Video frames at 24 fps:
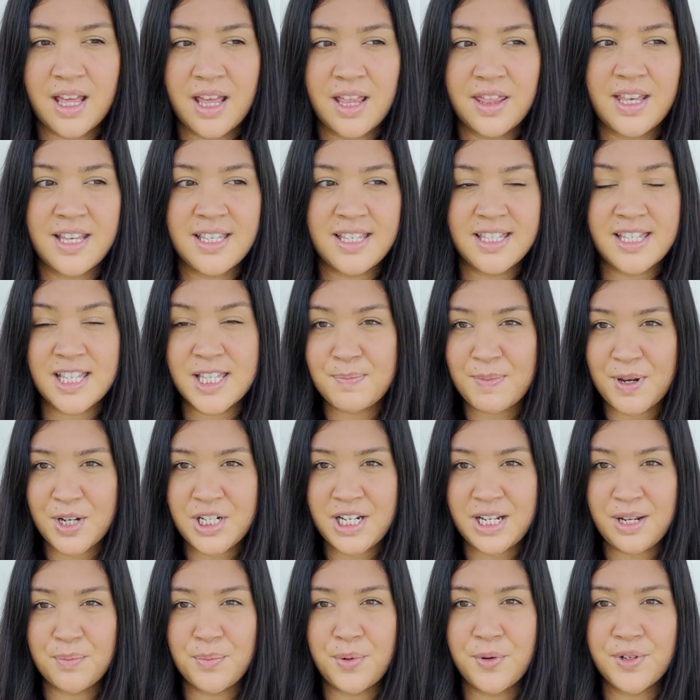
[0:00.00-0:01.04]
This is especially
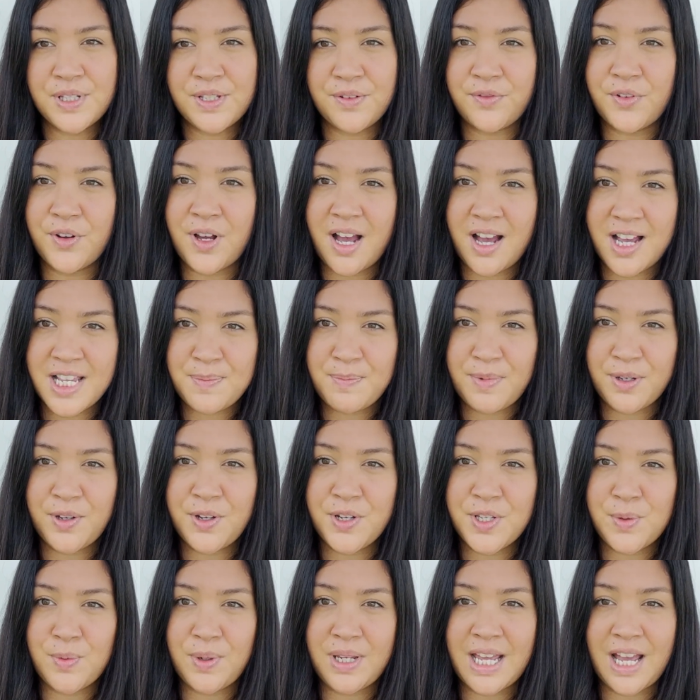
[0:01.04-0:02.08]
important for us
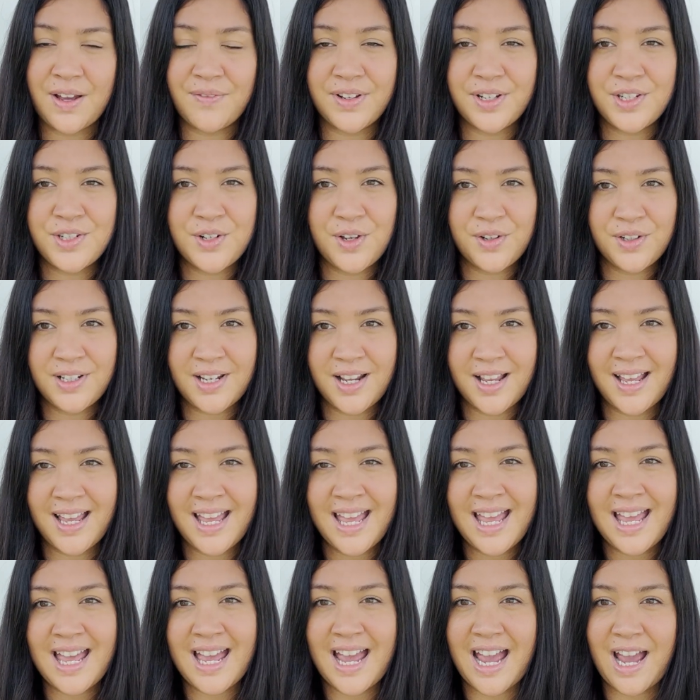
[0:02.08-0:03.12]
because we have a toddler
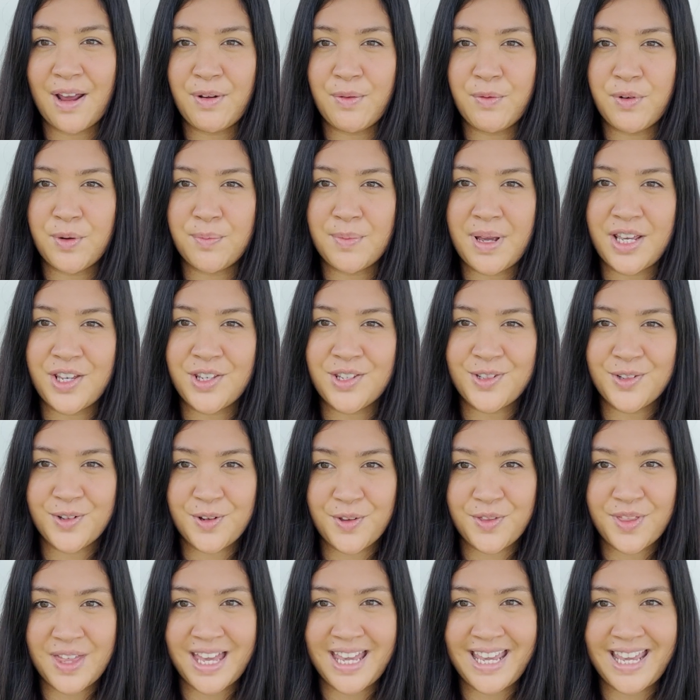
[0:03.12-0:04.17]
and we want to make sure
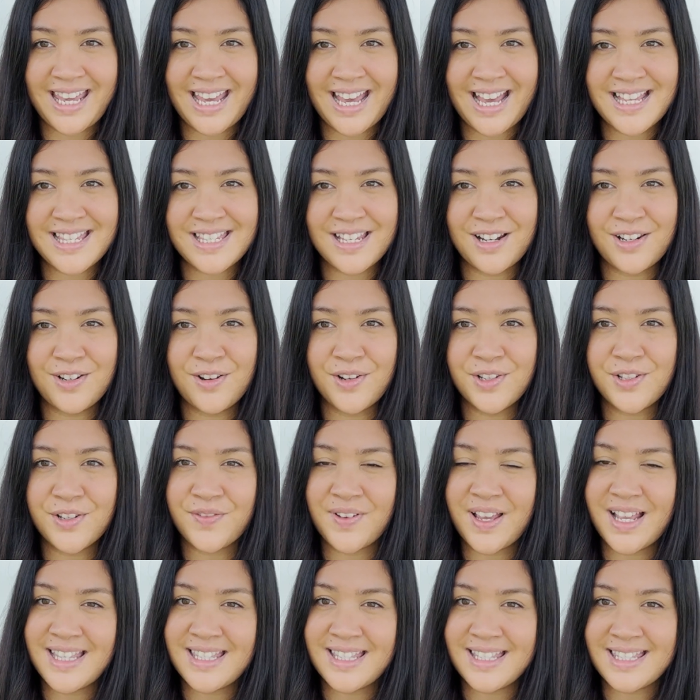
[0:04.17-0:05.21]
that he has a lot of
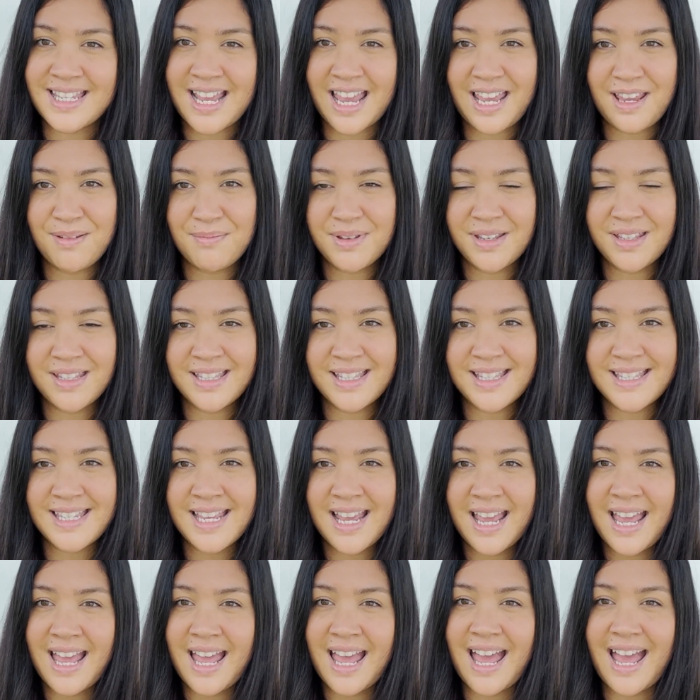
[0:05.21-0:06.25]
entertainment
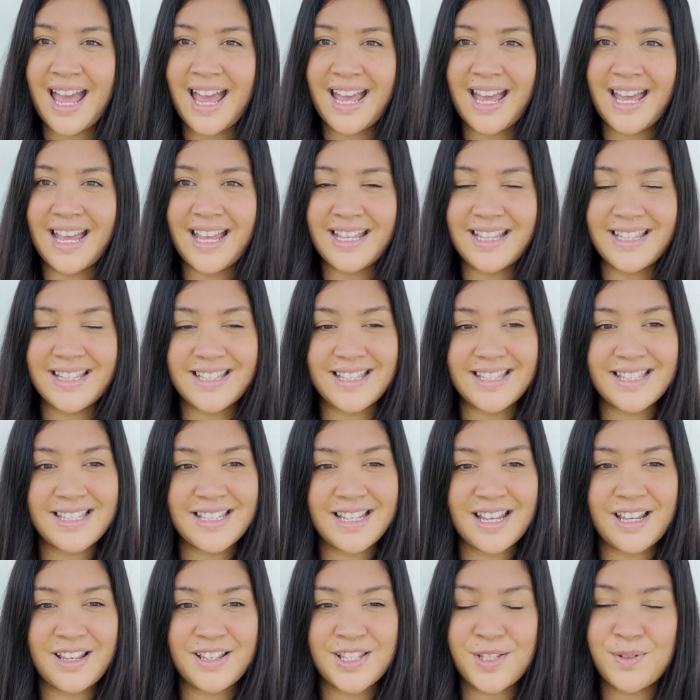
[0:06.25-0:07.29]
and
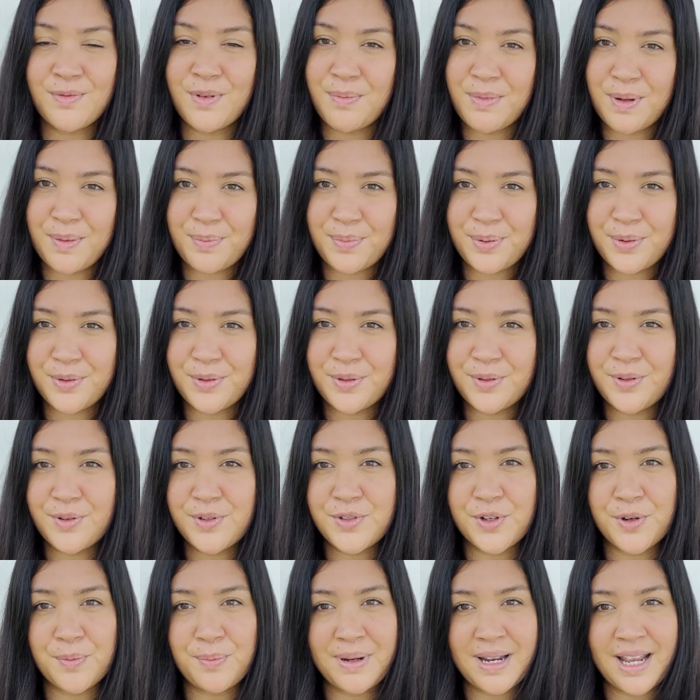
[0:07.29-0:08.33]
swimming pools
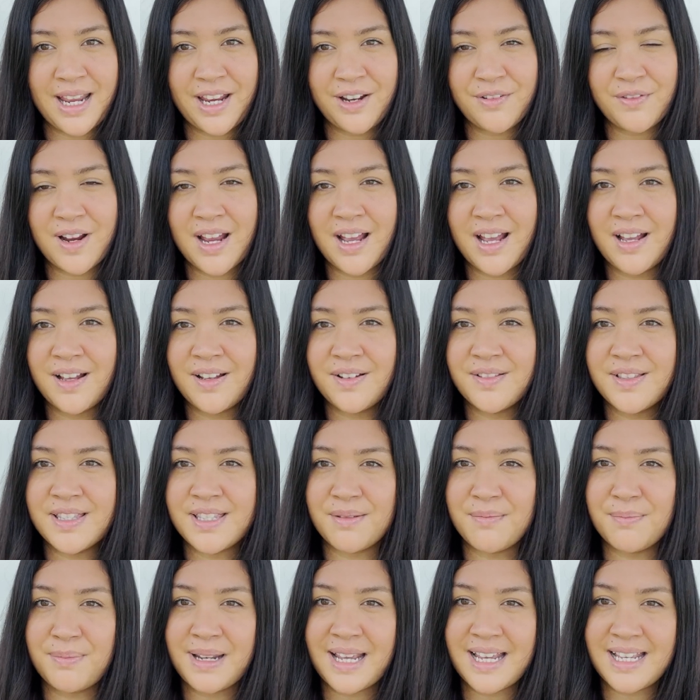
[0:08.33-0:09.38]
or playgrounds
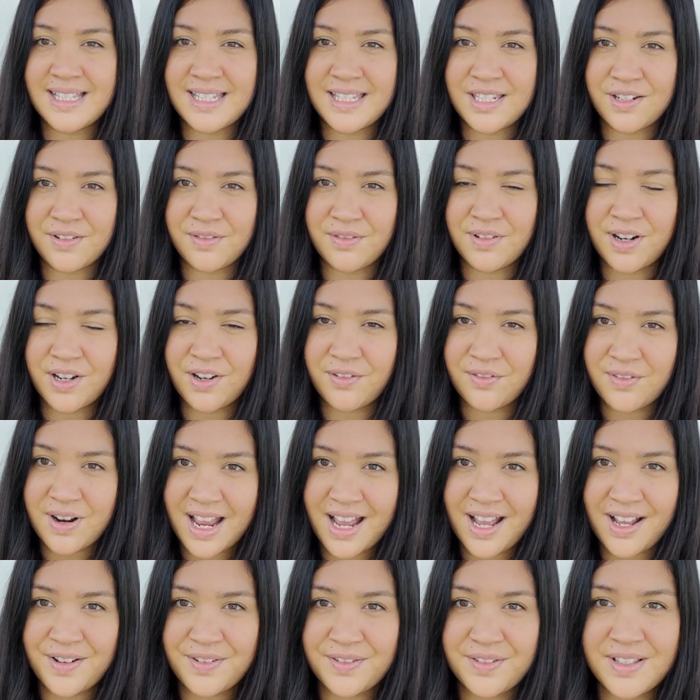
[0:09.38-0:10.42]
and places to run
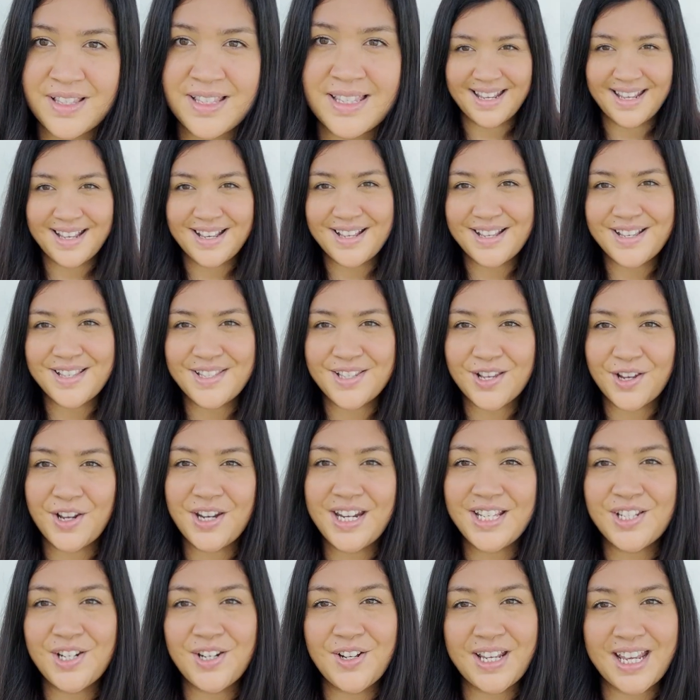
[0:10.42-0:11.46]
around. So you need
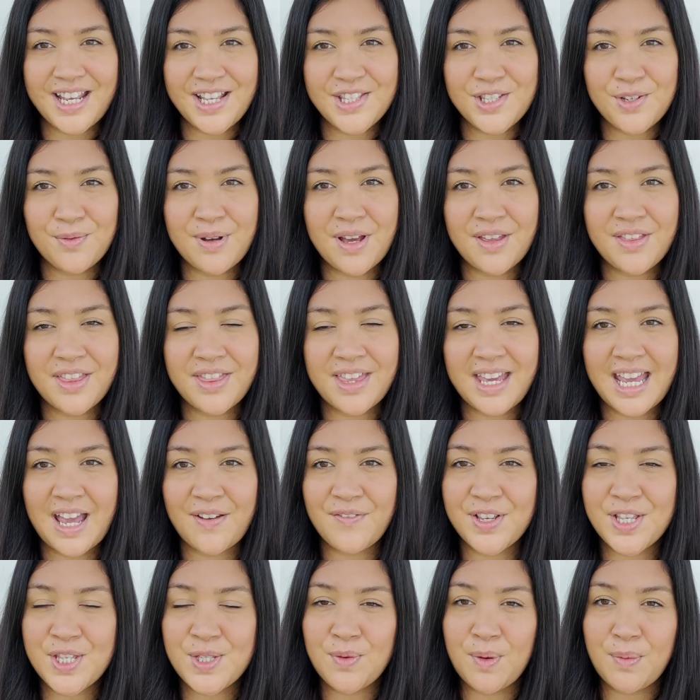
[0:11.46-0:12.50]
to look into whether they have a
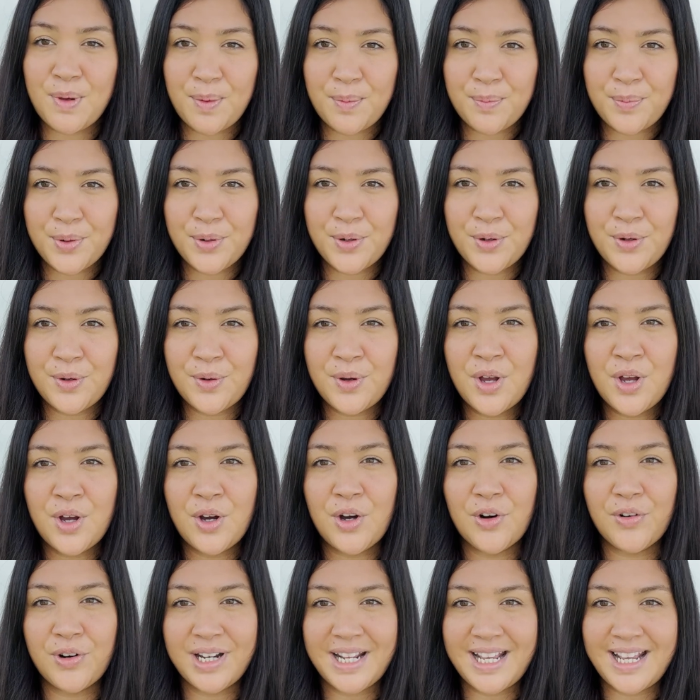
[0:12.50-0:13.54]
swimming pool
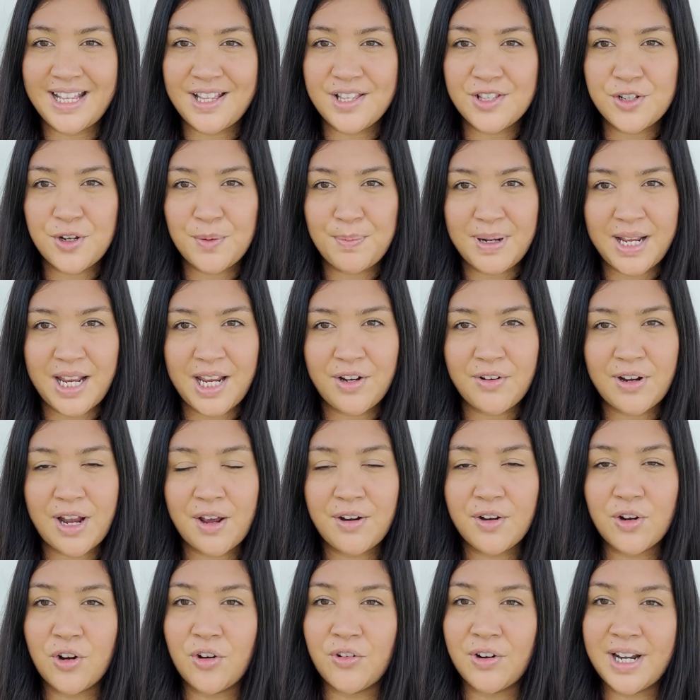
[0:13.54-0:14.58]
or an indoor
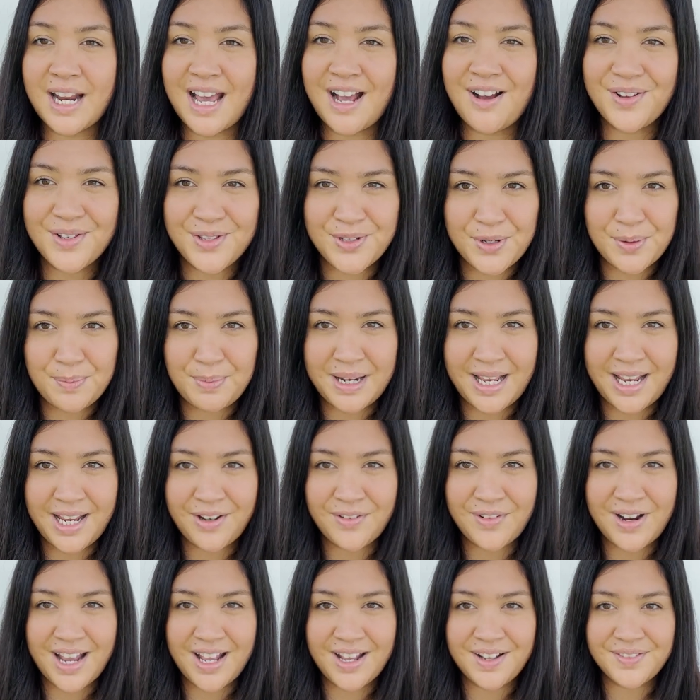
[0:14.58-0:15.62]
playground or an outdoor
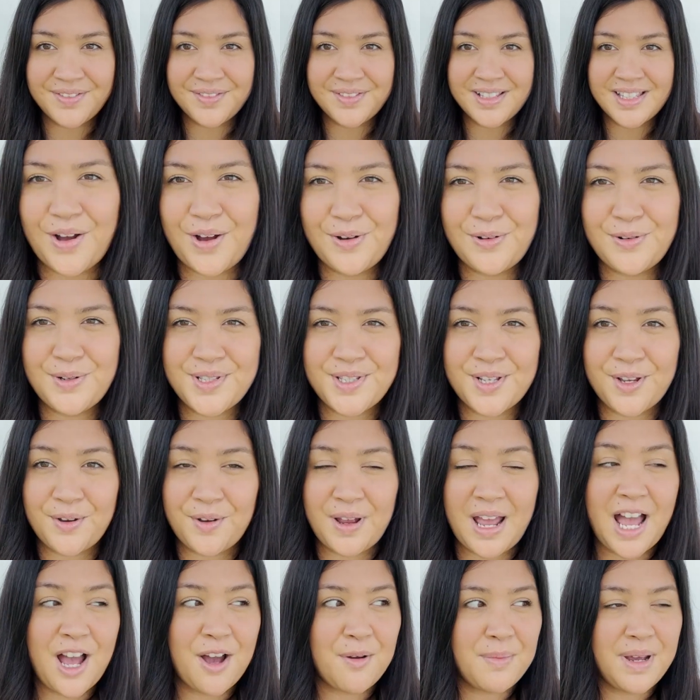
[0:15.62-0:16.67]
playground. Also,
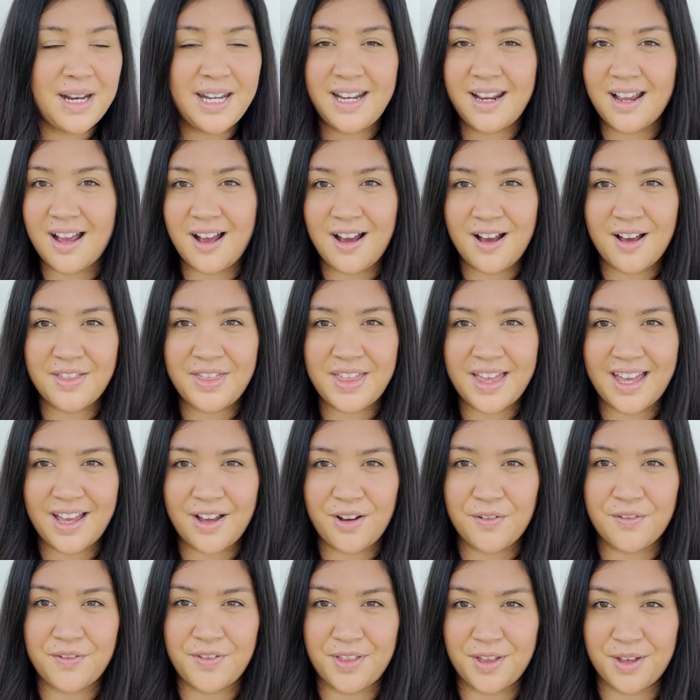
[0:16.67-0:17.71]
how many are there
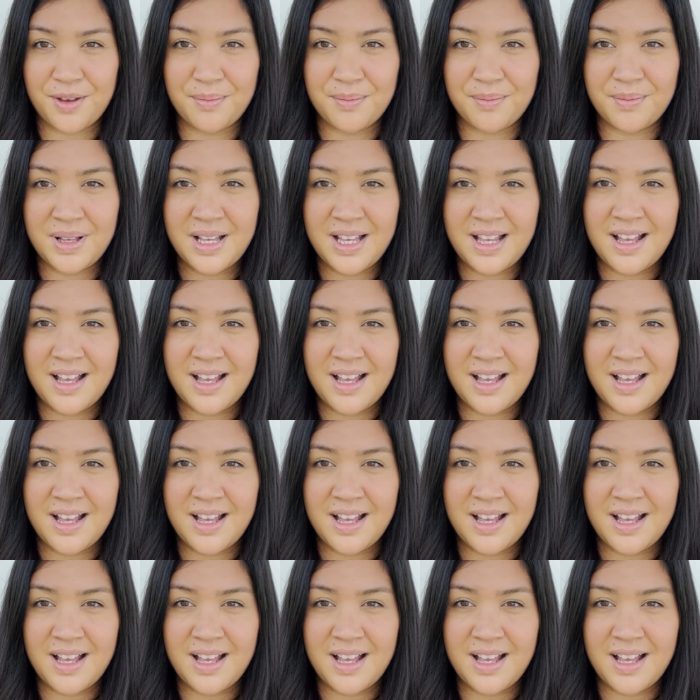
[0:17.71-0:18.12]
of them?